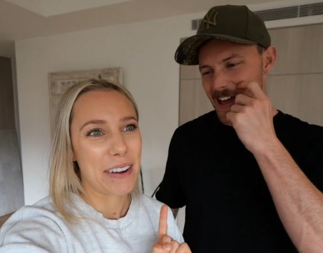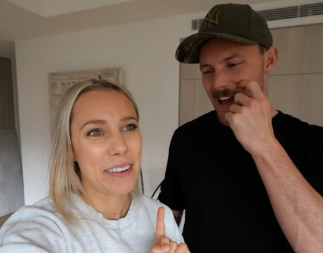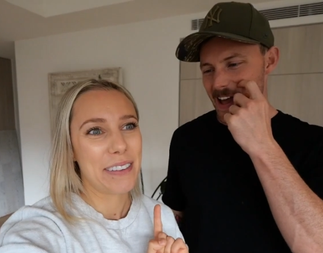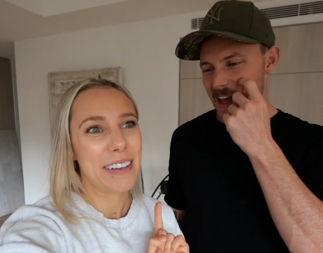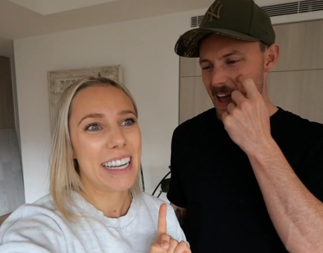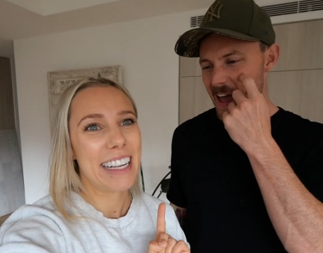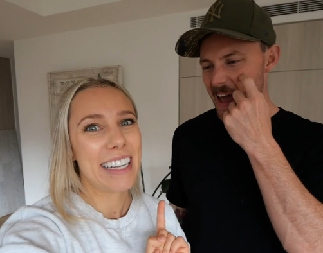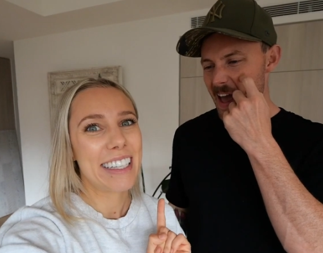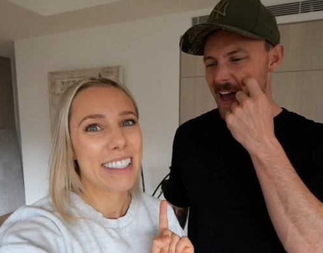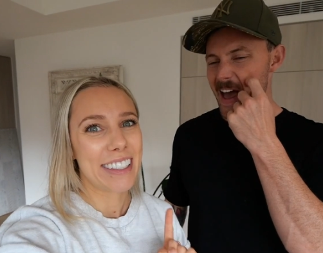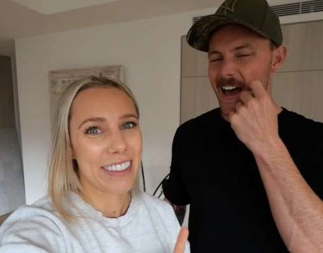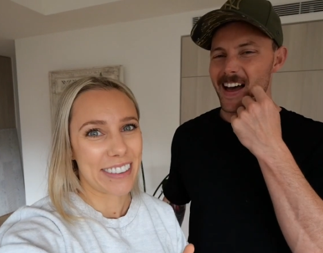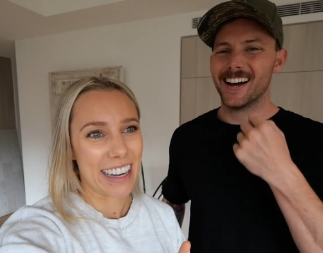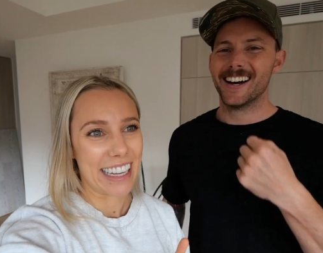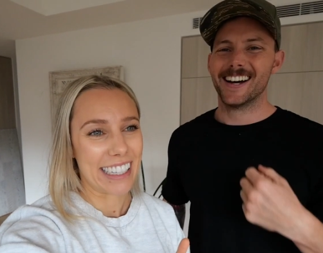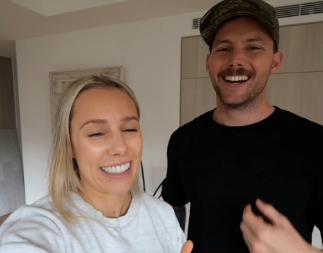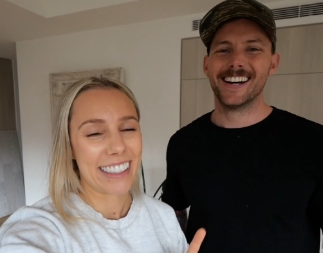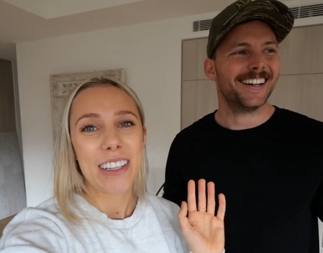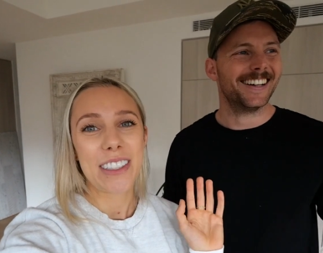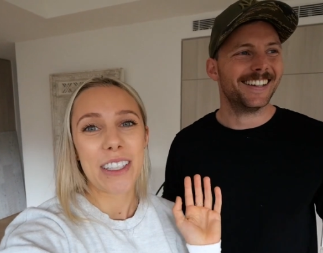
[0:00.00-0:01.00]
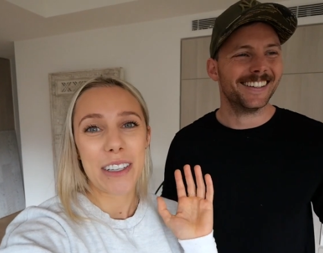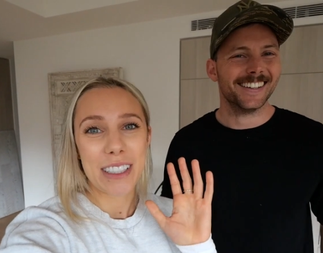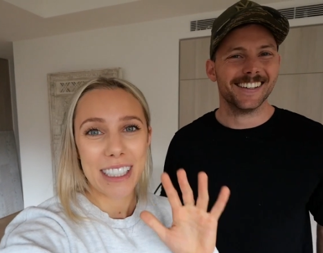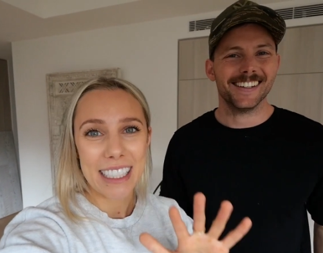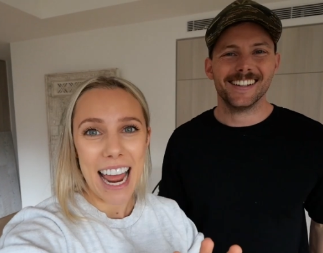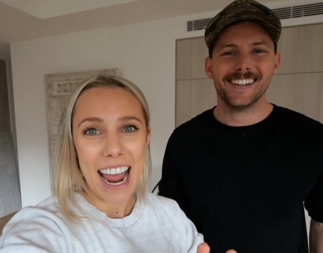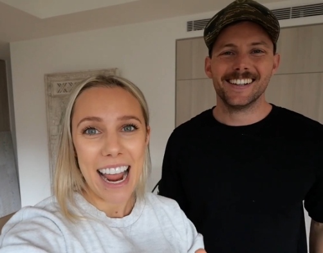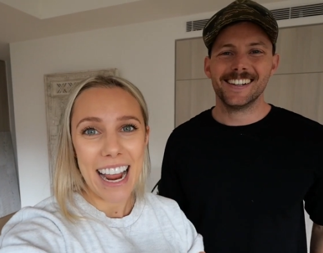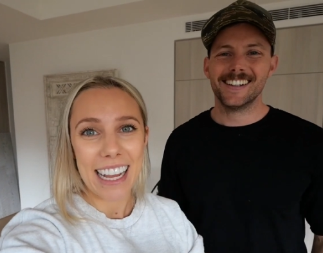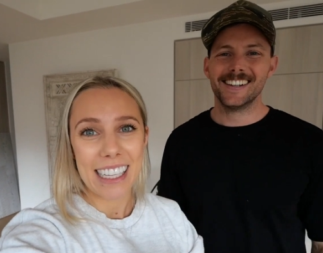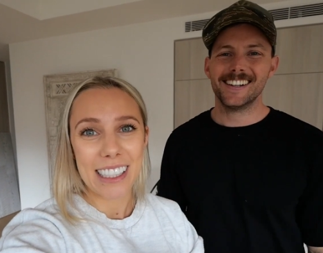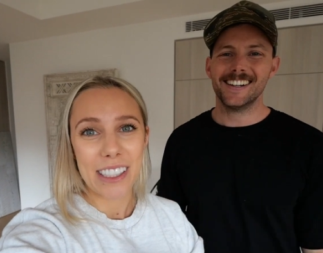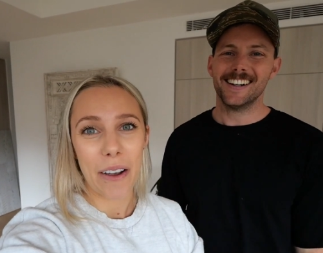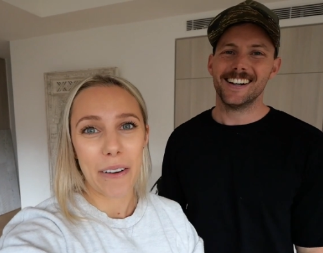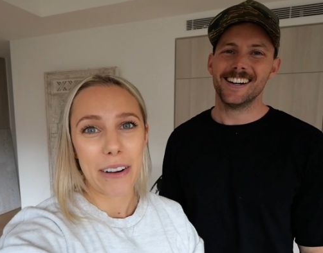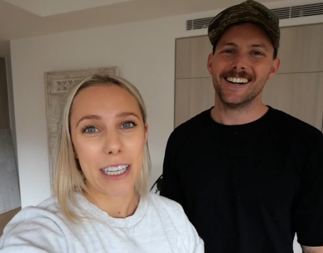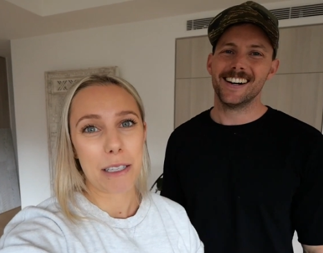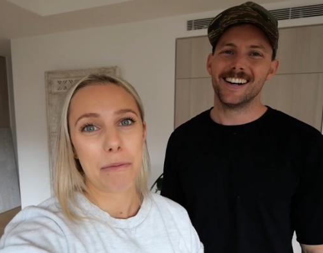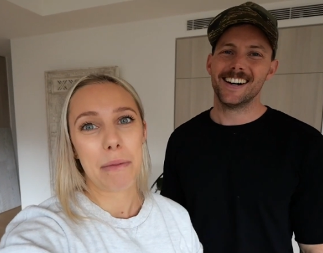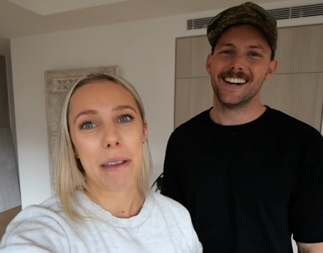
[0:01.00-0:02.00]
Speaker 1: A weird twist. So today is
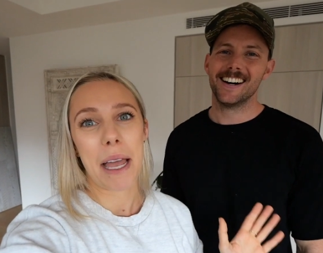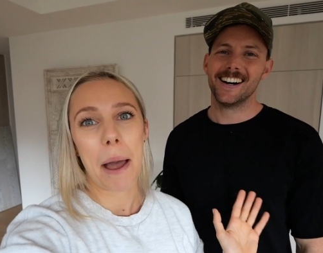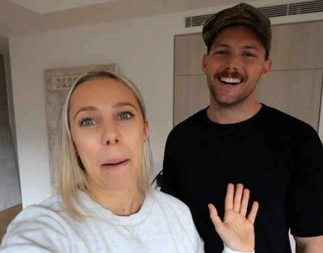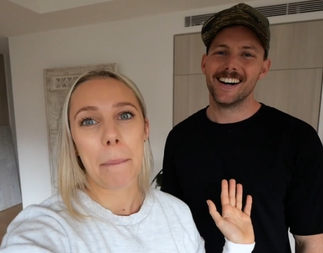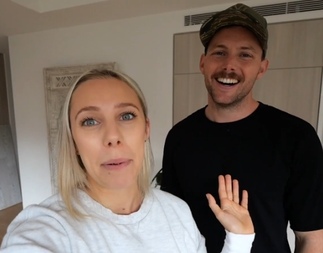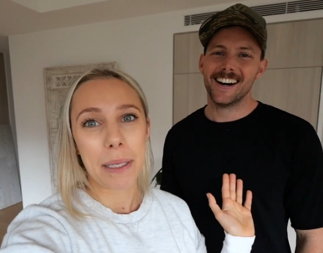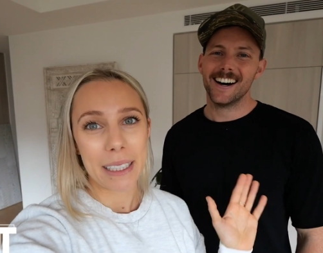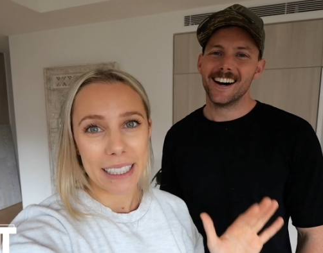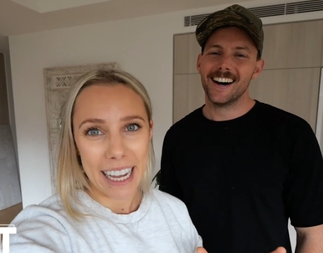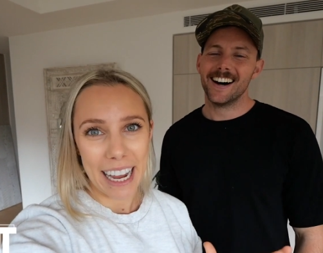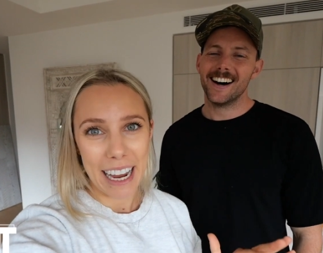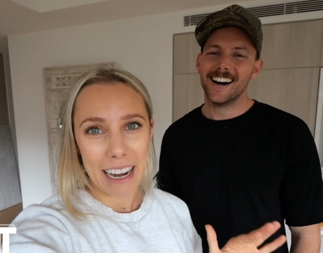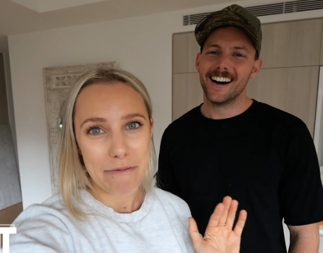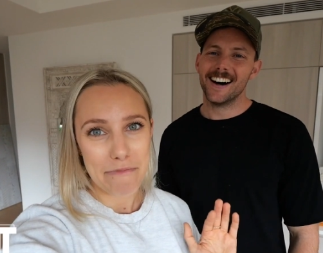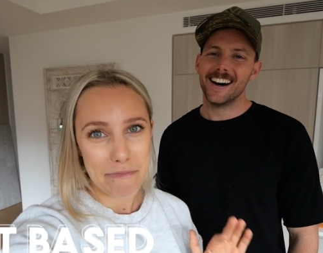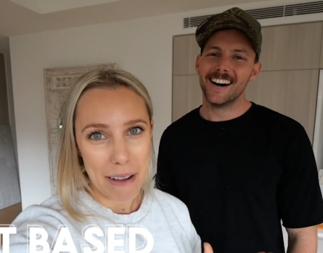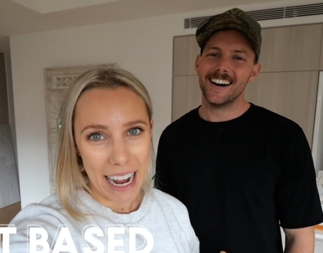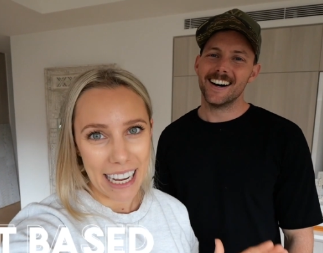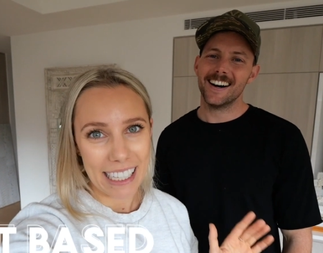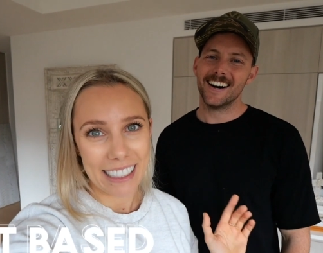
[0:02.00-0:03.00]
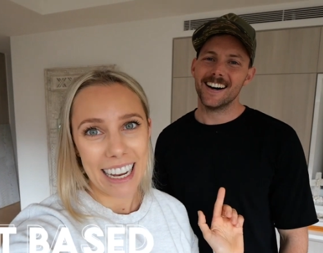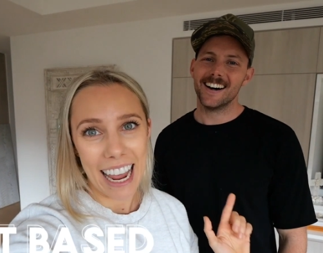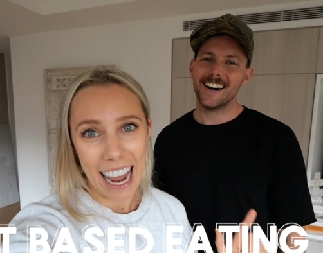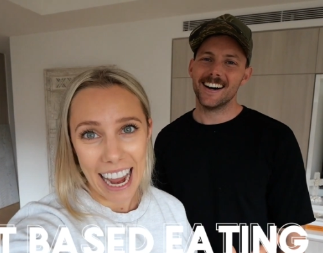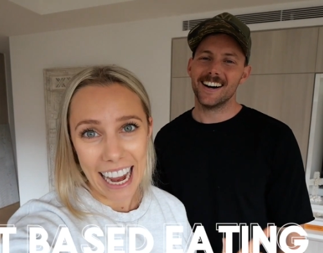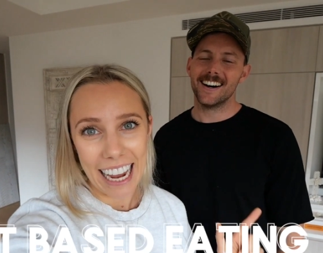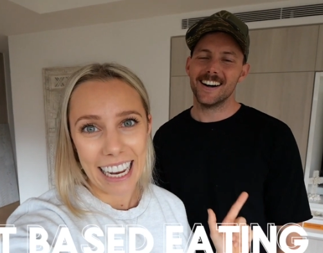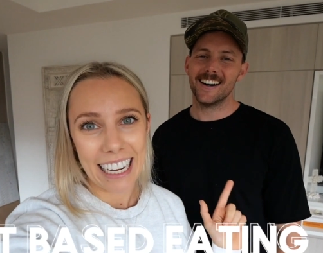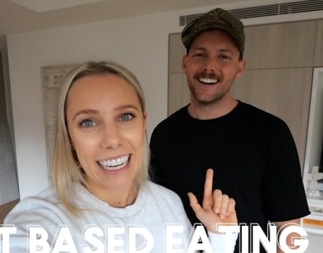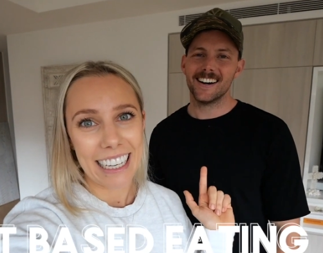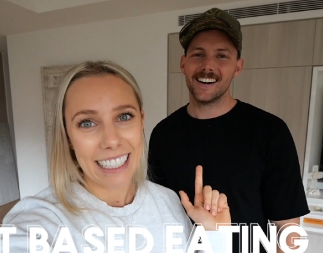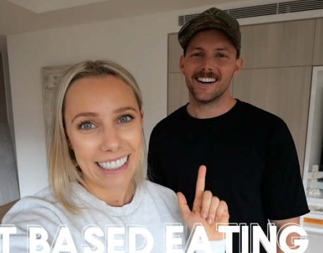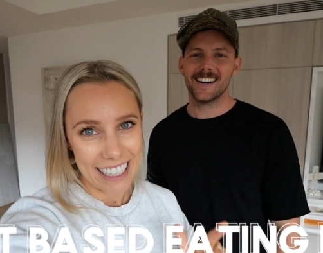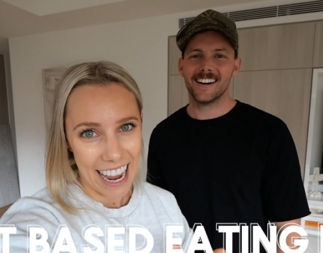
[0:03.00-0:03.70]
going to be a plant-based eating